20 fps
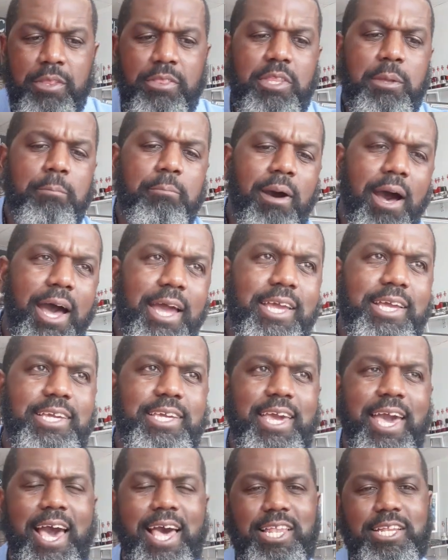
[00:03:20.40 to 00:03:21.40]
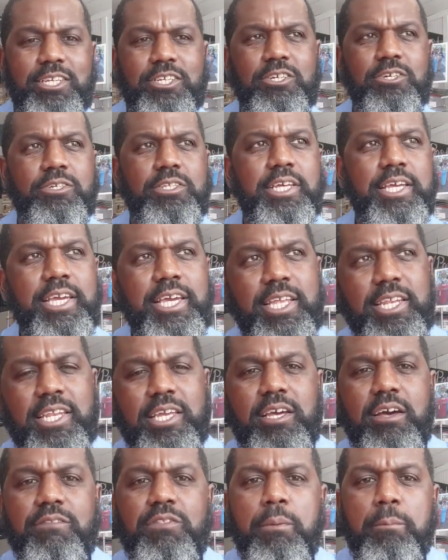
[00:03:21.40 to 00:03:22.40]
The Mayan calendar, the
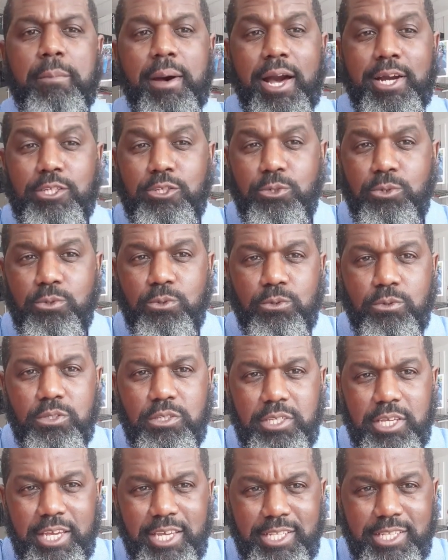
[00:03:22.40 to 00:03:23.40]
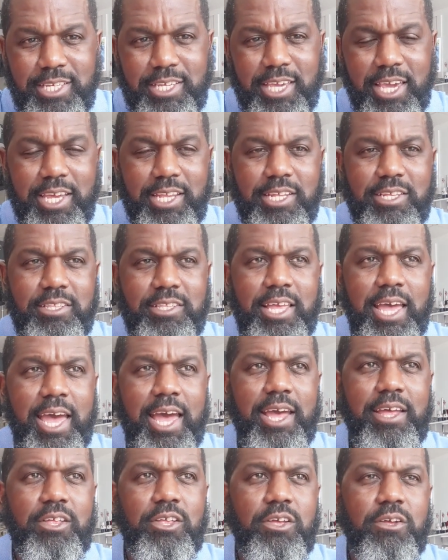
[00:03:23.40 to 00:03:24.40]
ending of the Baktuns, indicated
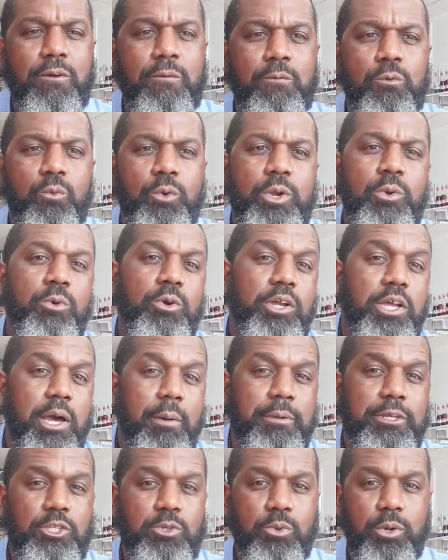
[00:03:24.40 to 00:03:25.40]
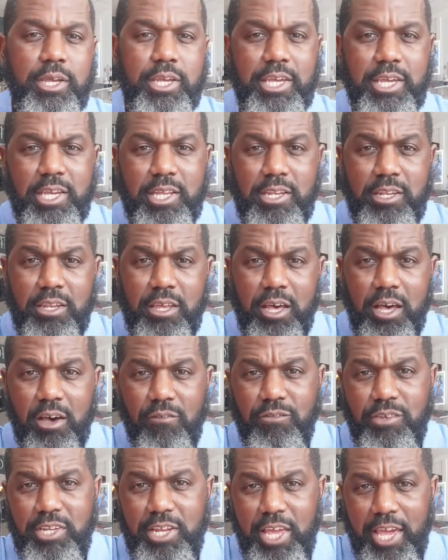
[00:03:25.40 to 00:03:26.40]
that we were coming to an end
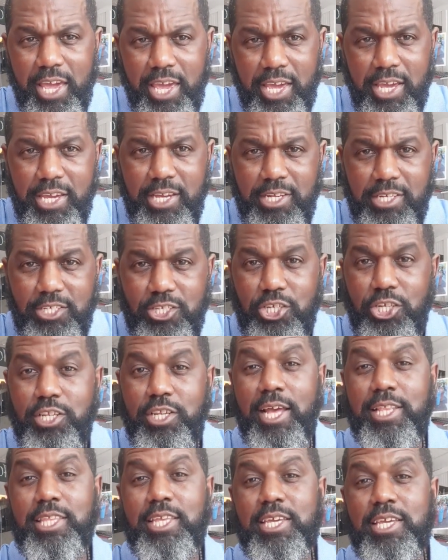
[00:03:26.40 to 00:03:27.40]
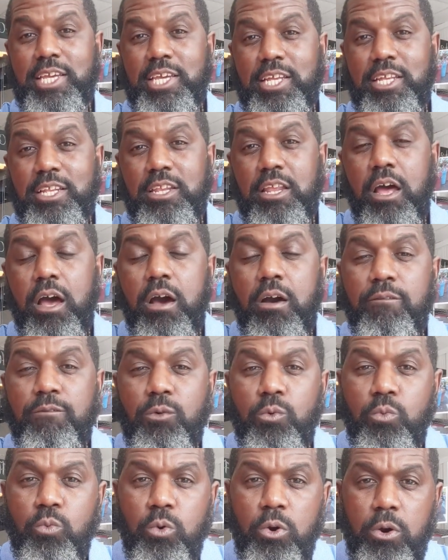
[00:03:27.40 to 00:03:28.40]
of an age, not the end of
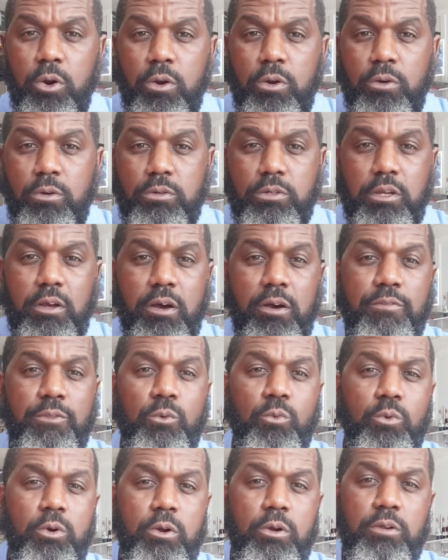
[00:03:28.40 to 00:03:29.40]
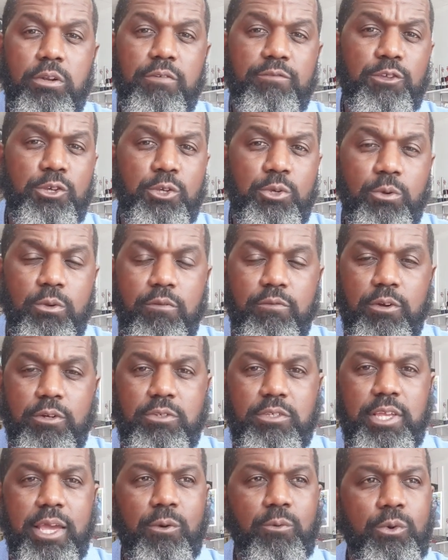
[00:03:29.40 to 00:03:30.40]
a world, of the world, of the
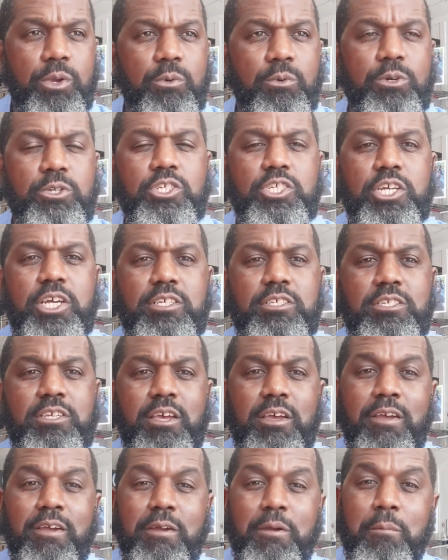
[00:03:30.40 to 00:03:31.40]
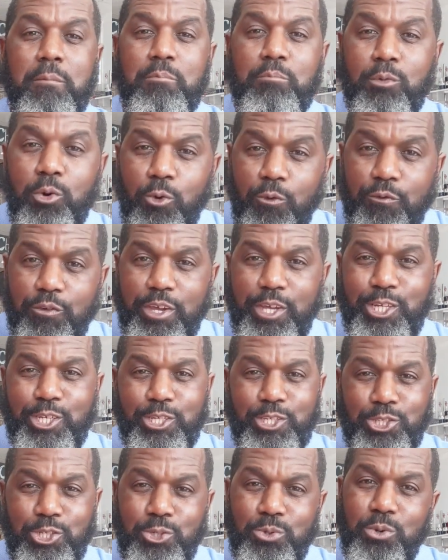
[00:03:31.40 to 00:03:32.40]
universe, that we were just
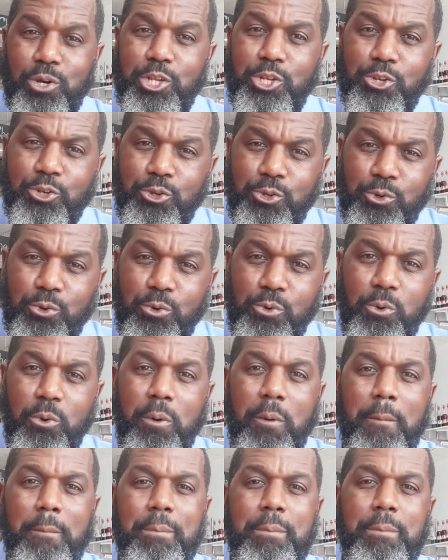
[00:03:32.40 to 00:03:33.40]
moving to a new